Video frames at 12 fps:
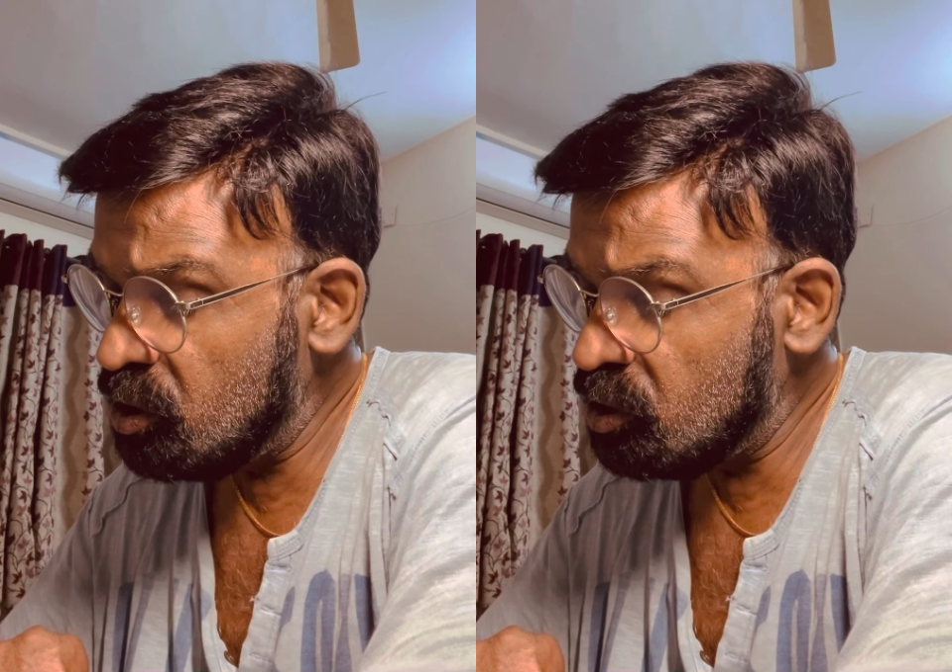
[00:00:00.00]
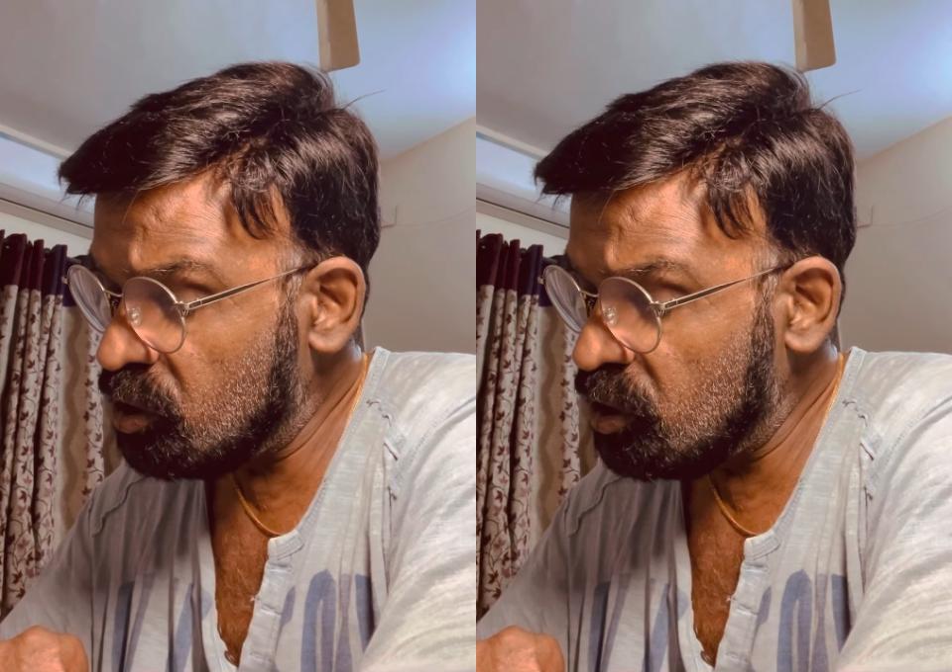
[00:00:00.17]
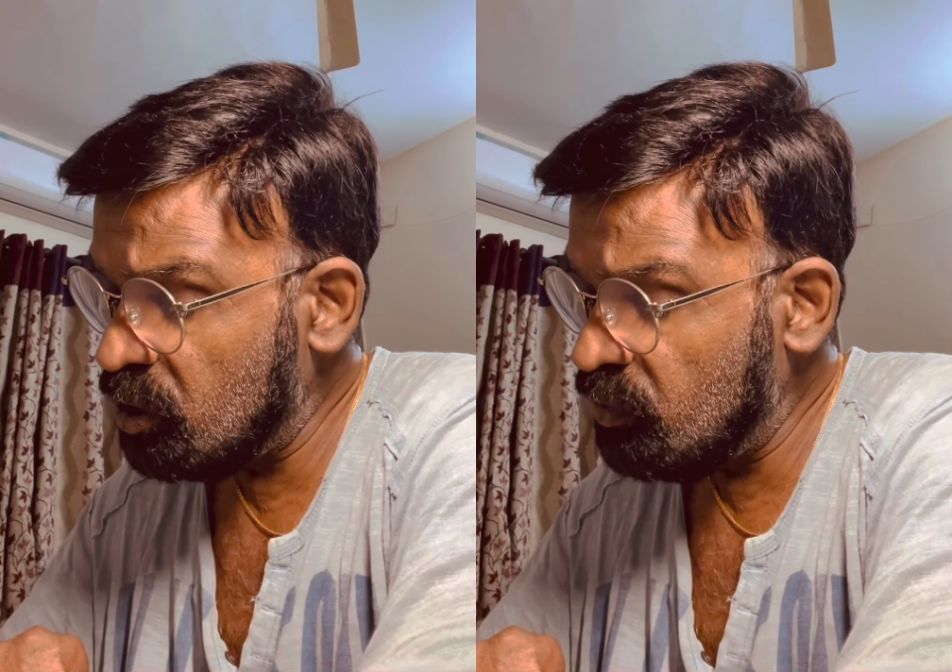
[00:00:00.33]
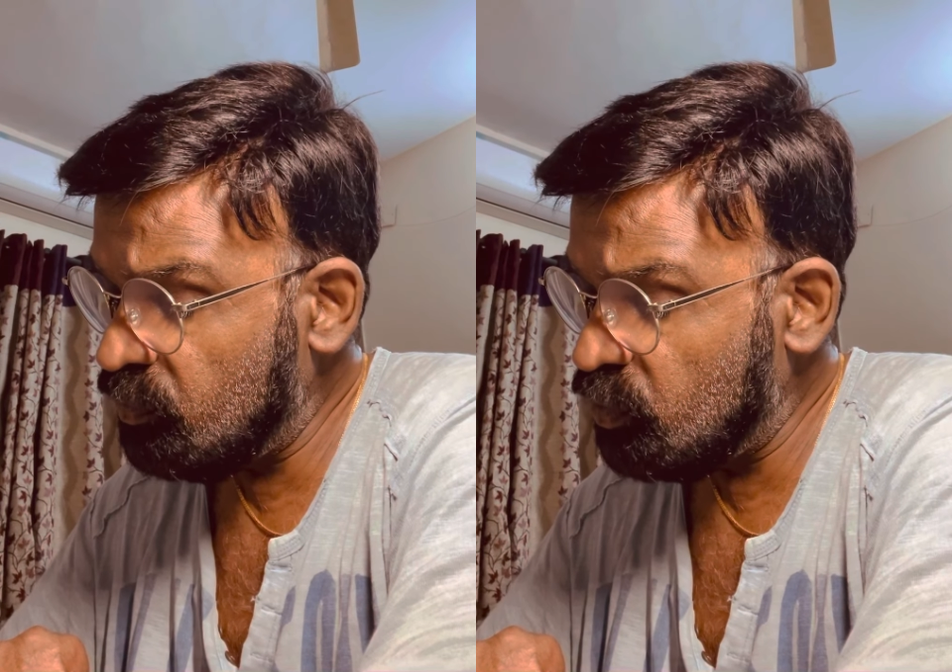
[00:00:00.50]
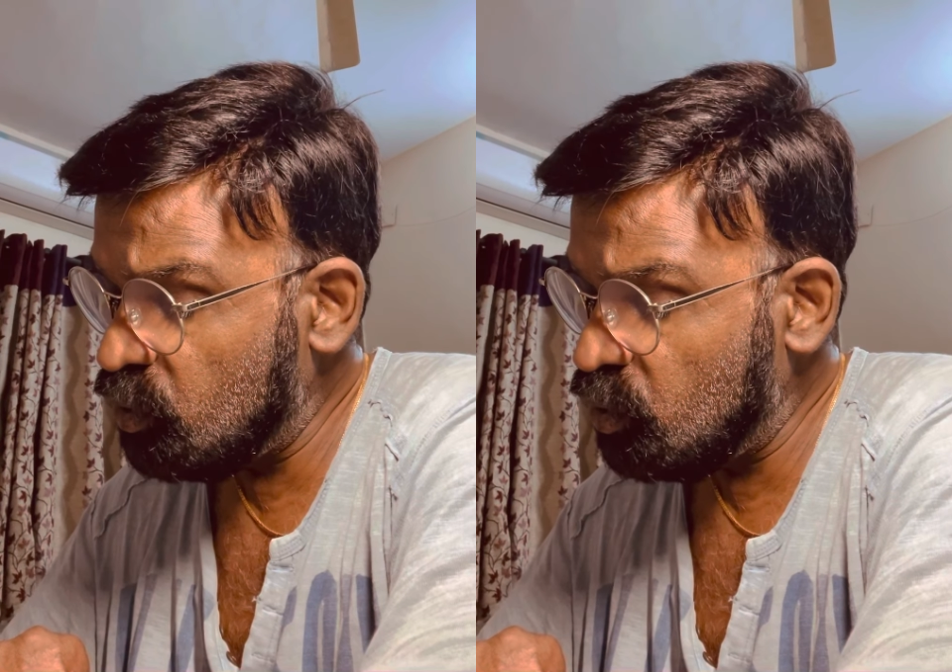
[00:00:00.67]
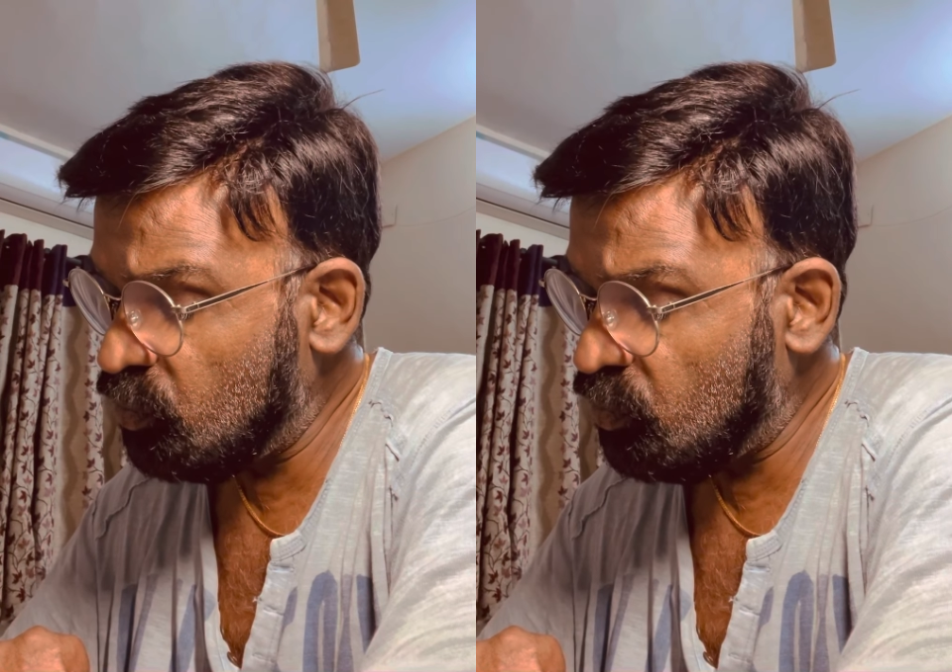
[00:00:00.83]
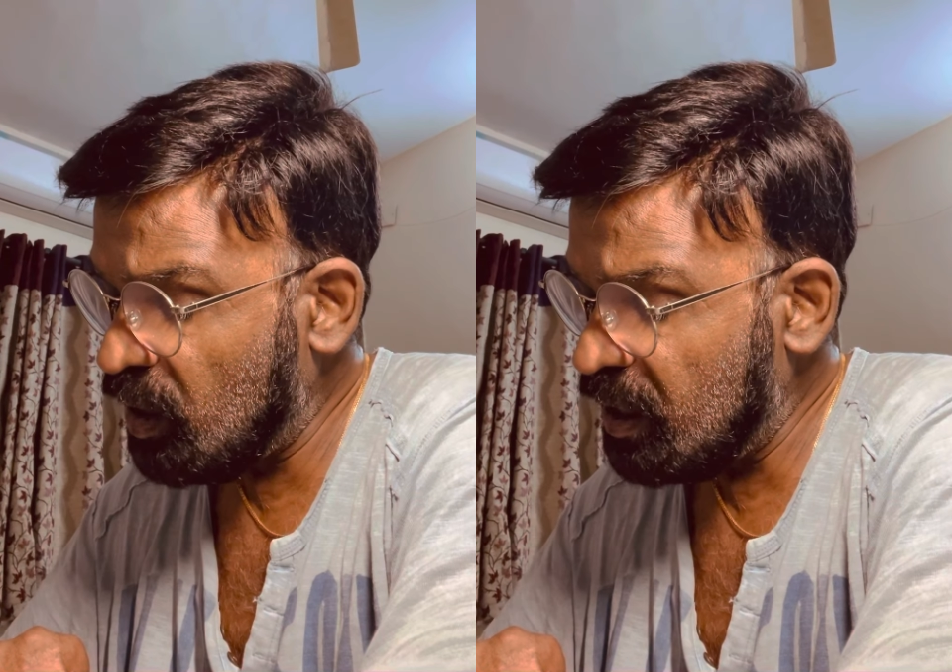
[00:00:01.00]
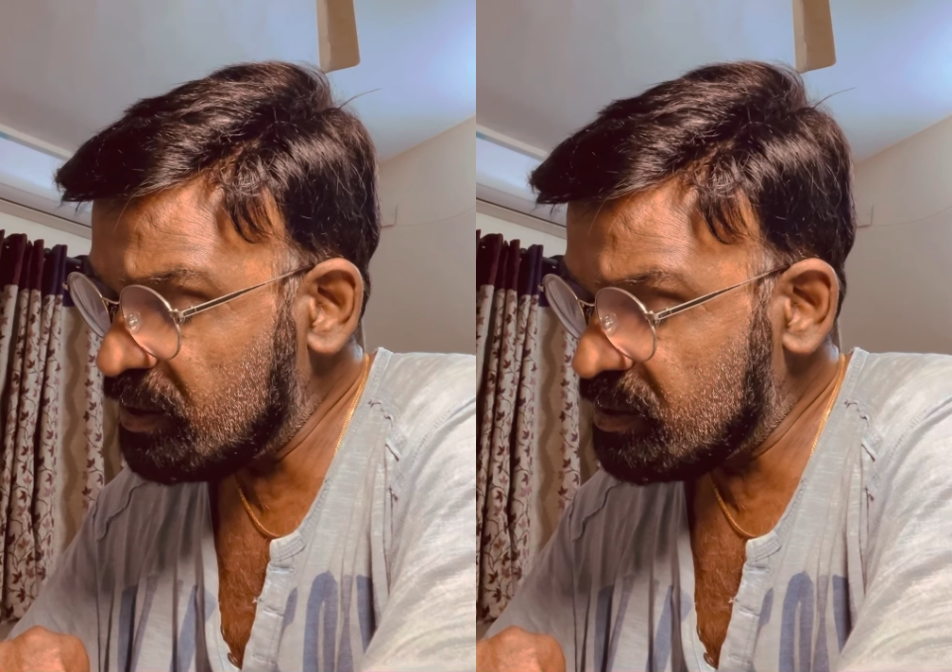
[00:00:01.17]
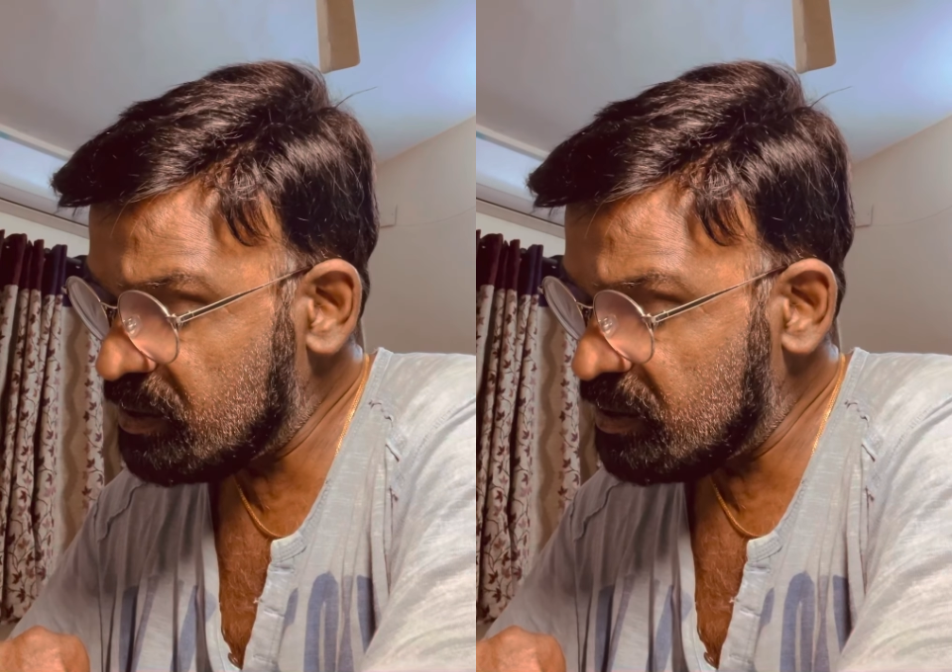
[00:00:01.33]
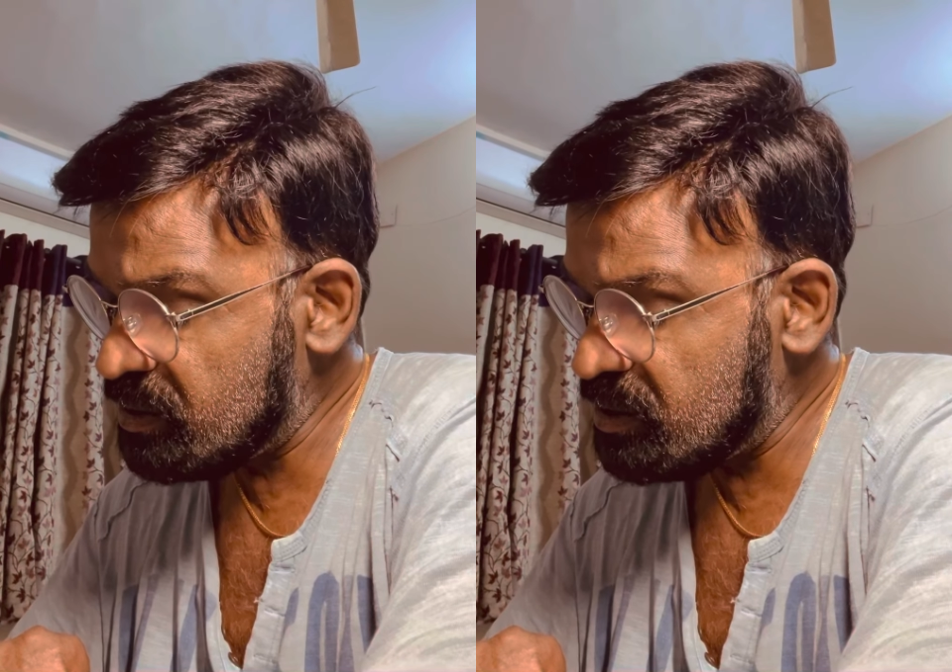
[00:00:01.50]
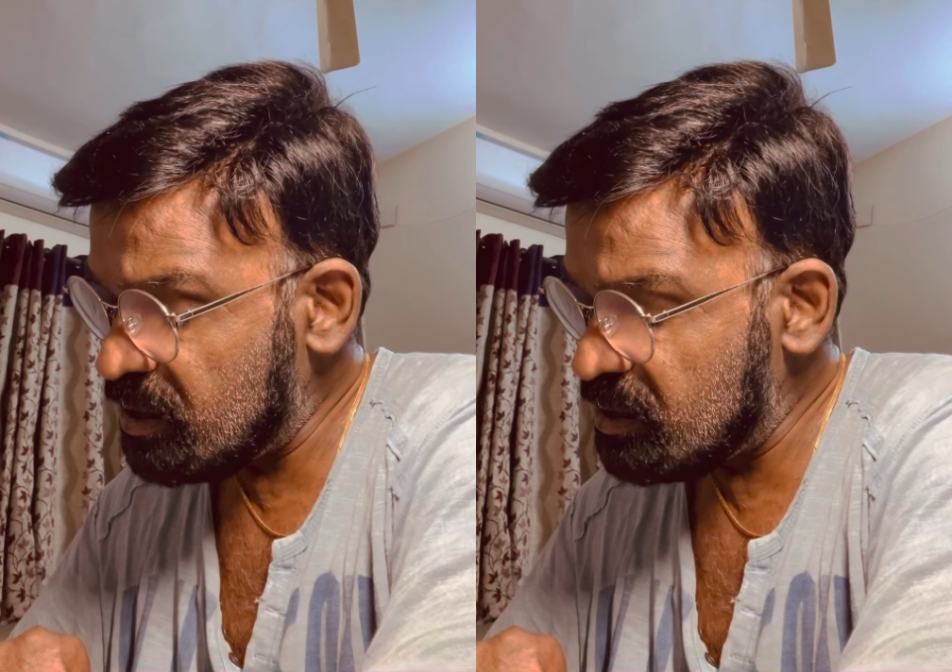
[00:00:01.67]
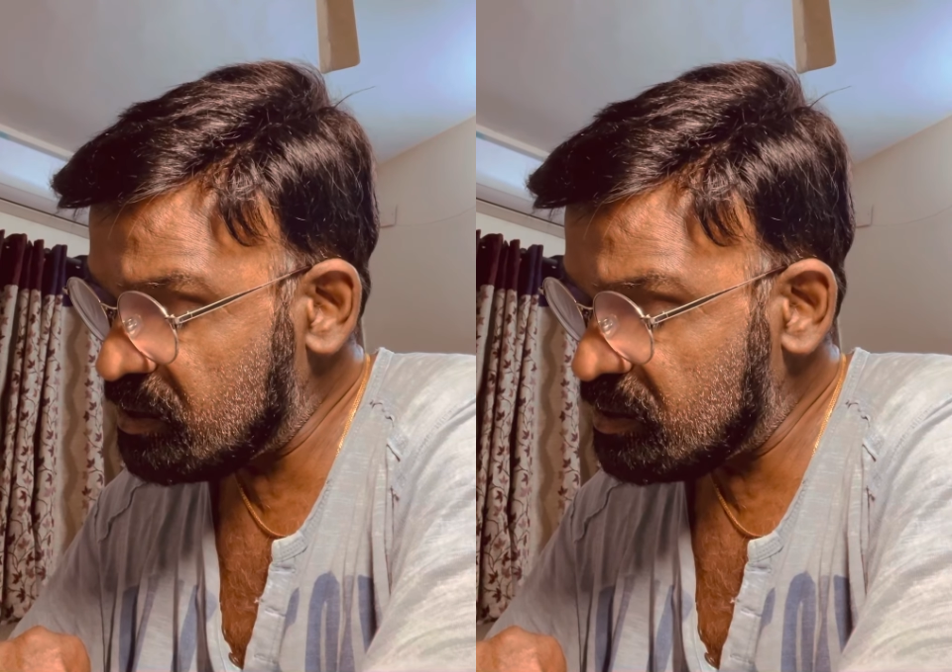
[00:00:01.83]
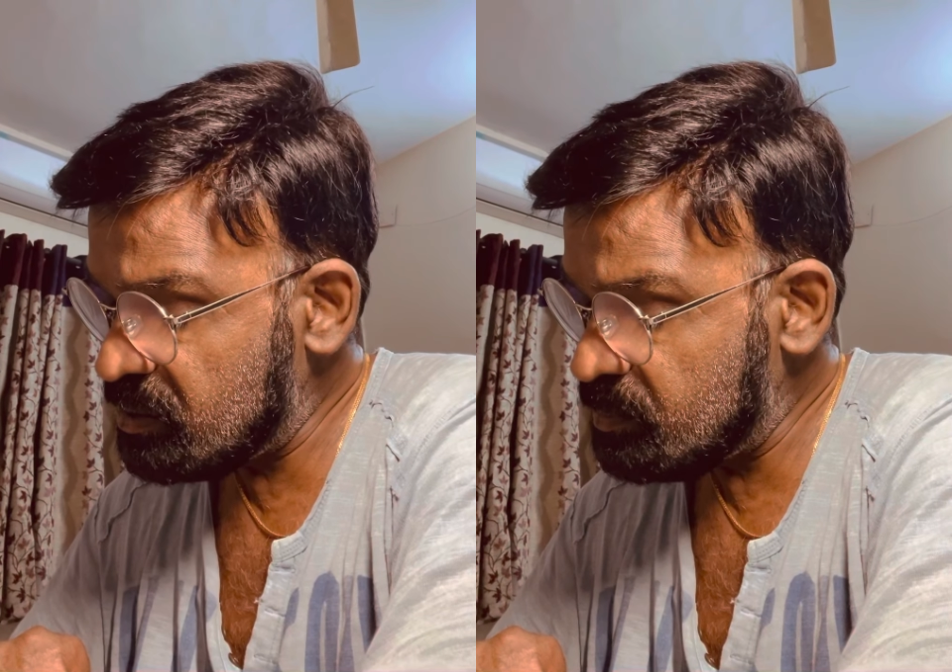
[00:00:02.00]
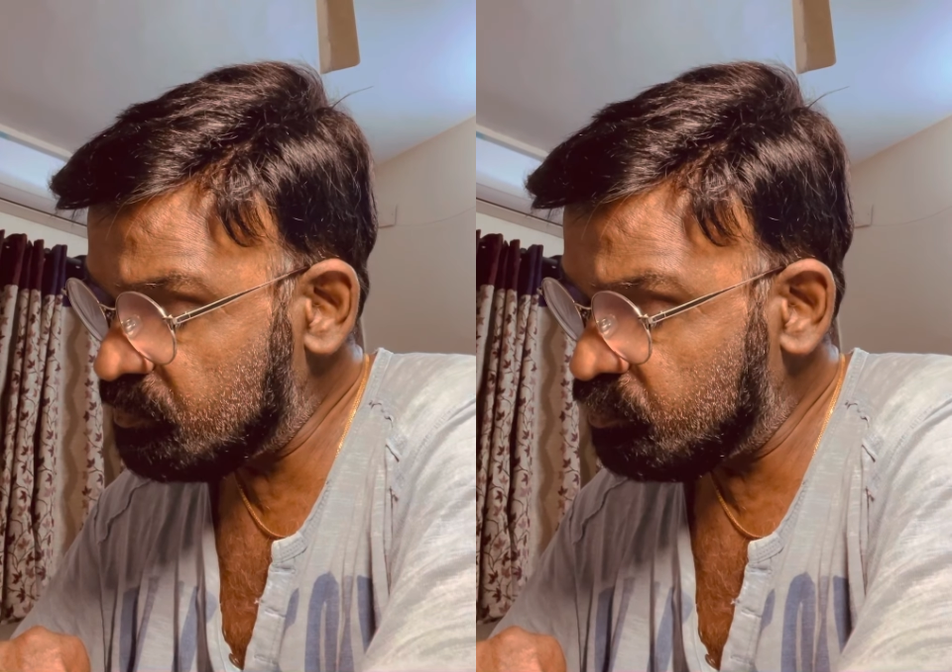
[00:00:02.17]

3, 4, 5, 6 days.